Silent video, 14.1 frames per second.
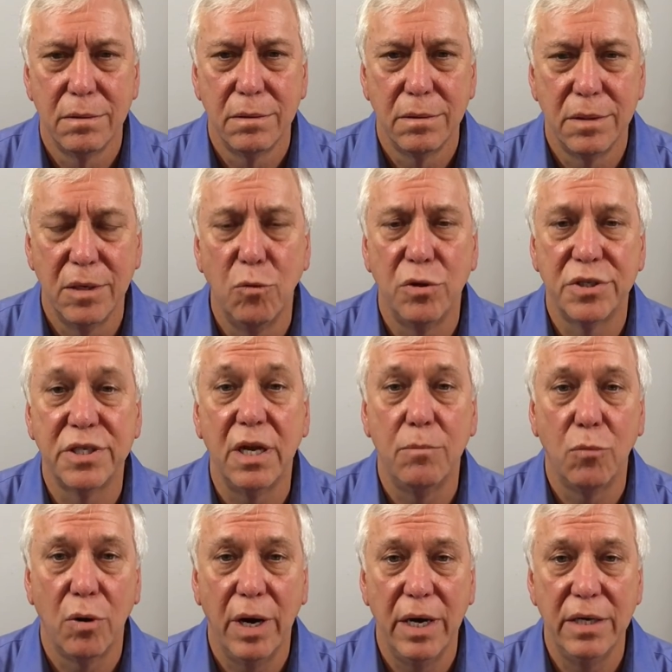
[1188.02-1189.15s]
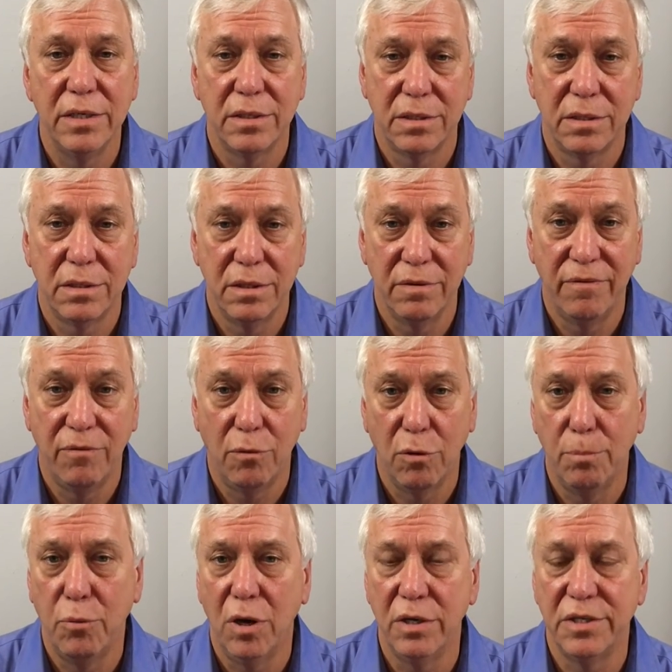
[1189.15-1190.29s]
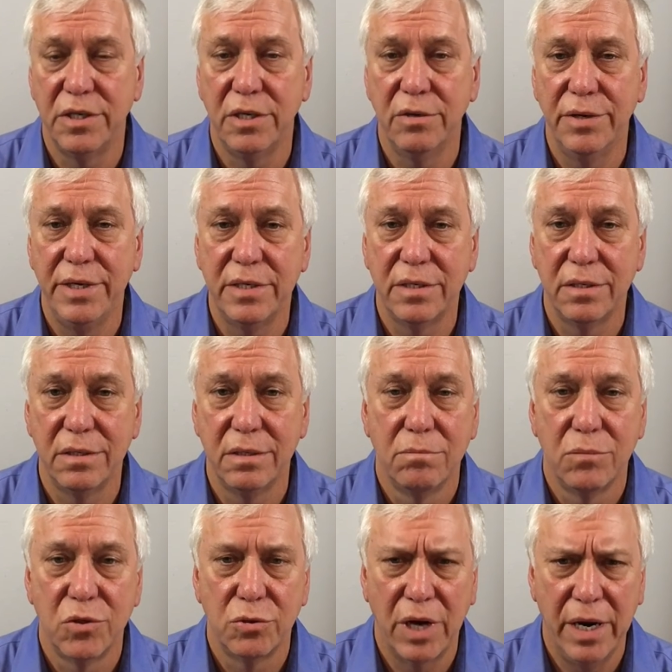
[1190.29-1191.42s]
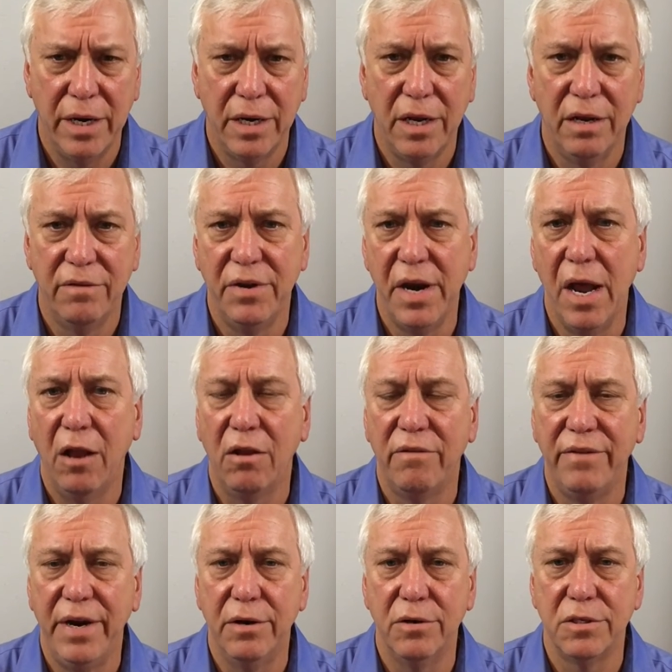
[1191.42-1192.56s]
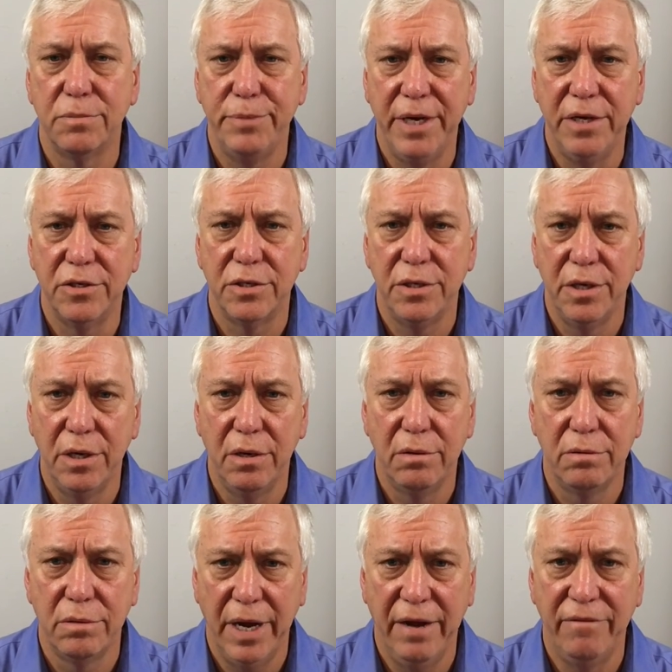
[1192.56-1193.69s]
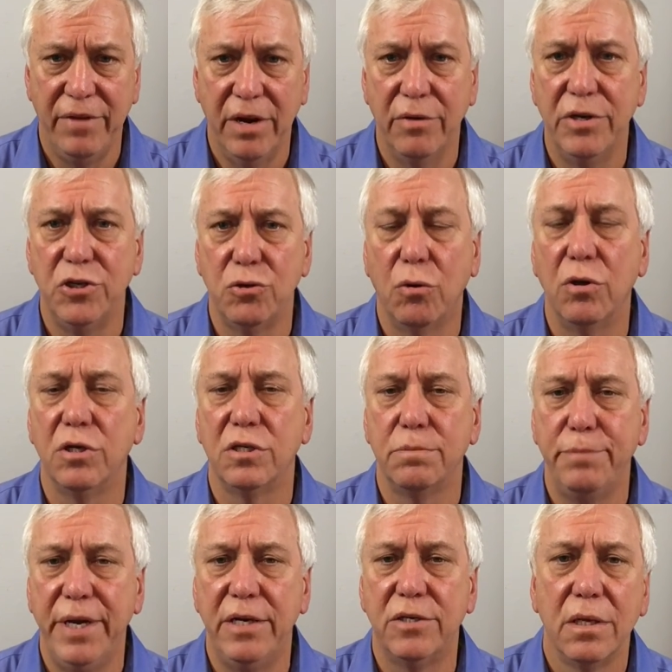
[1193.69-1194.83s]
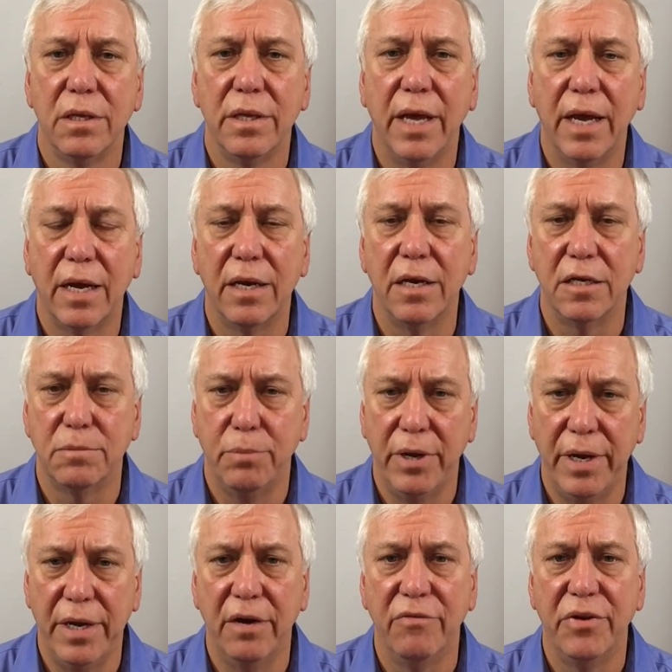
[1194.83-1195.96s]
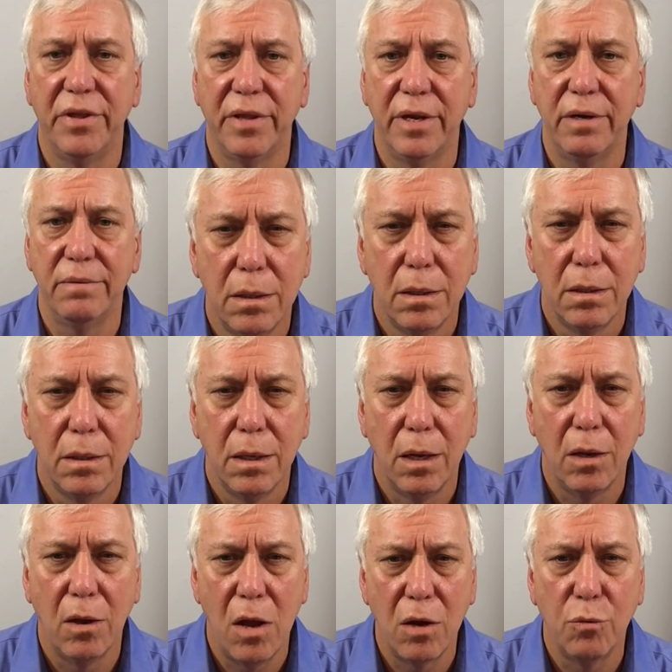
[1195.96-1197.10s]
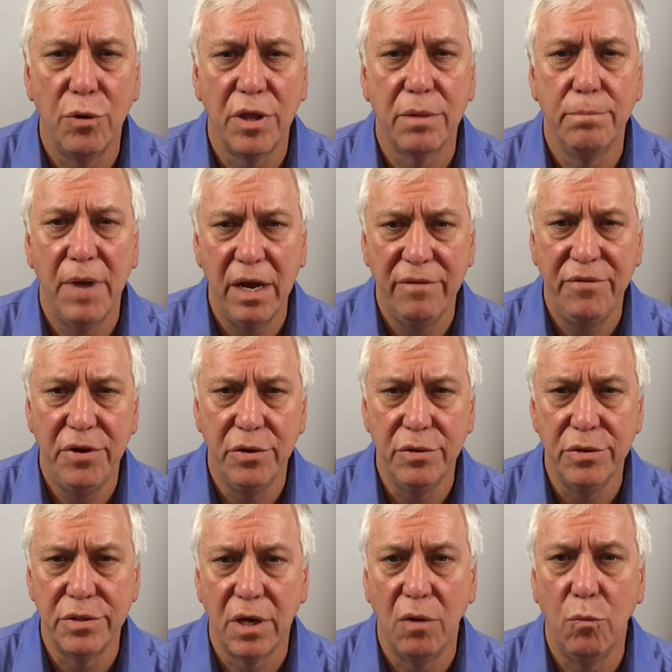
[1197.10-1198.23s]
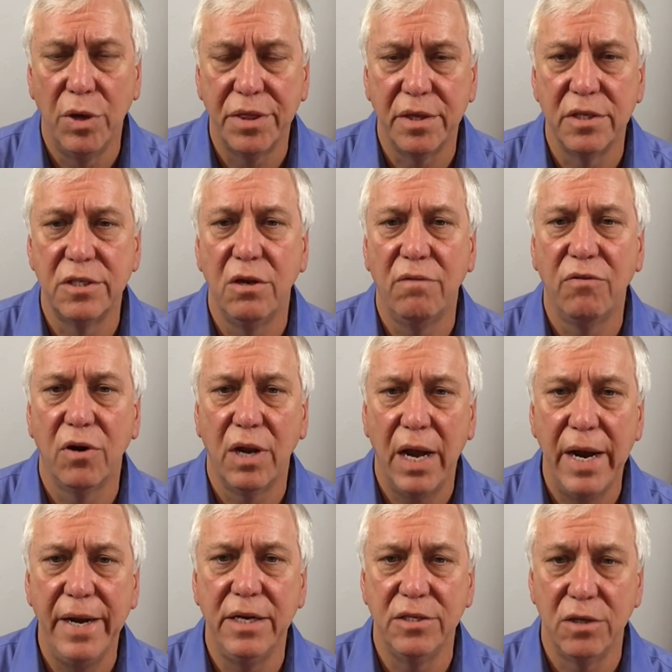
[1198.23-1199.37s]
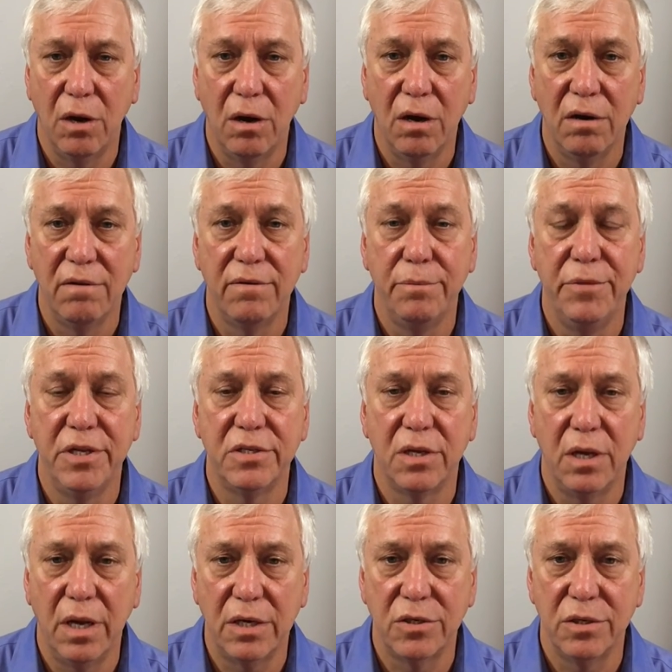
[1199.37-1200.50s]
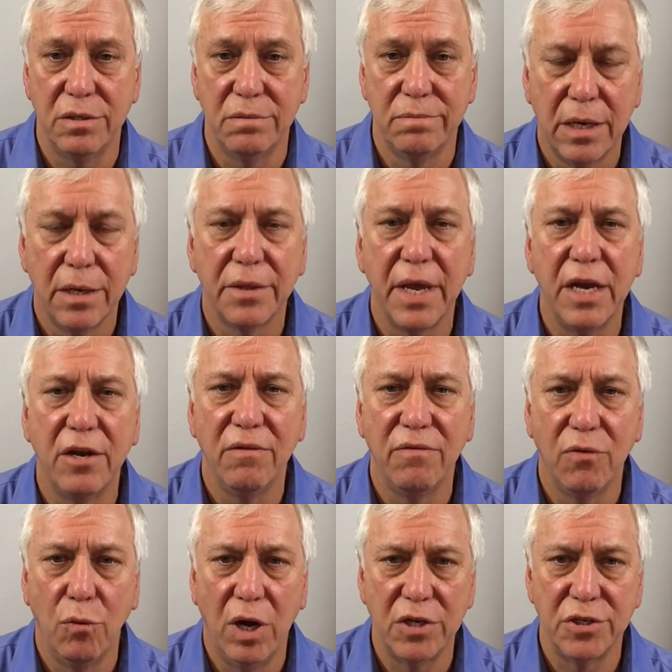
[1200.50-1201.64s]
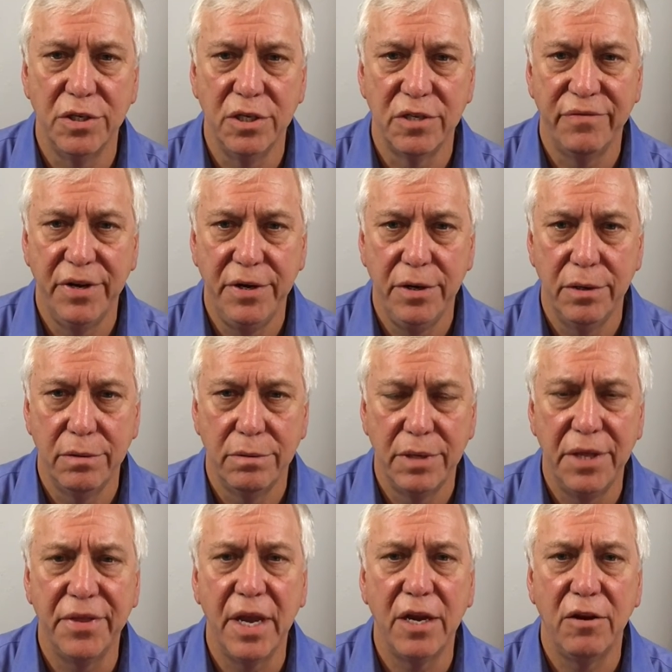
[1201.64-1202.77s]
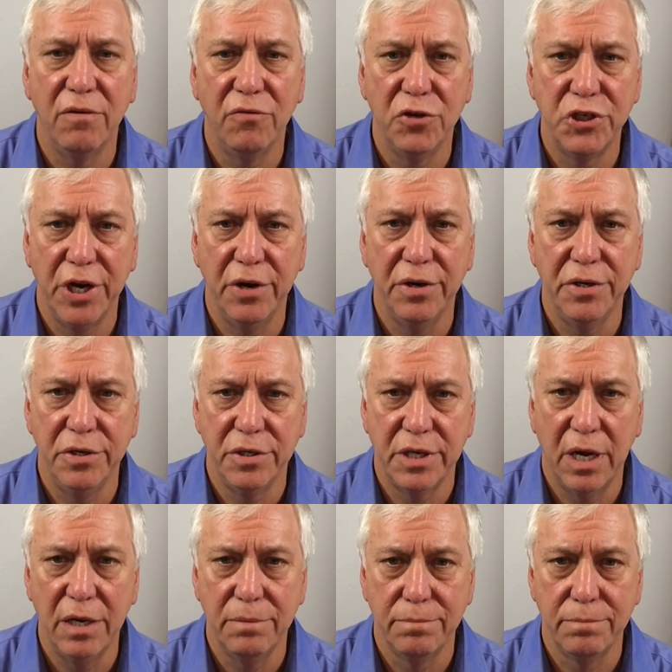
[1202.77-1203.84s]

Then we'll summarize the 4-part series, try to give an elevator speech, a very short speech that can explain everything. along with my views on what the silver linings are from this election. Thank watching this video, and thank you for sharing your time.